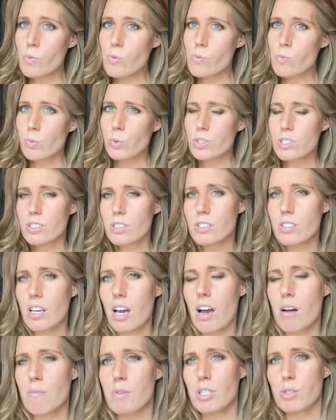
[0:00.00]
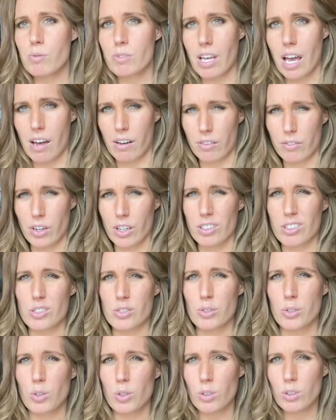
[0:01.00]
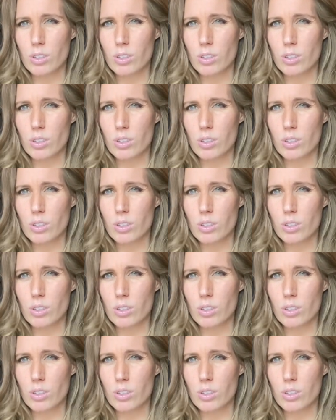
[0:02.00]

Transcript: was how much was out of our control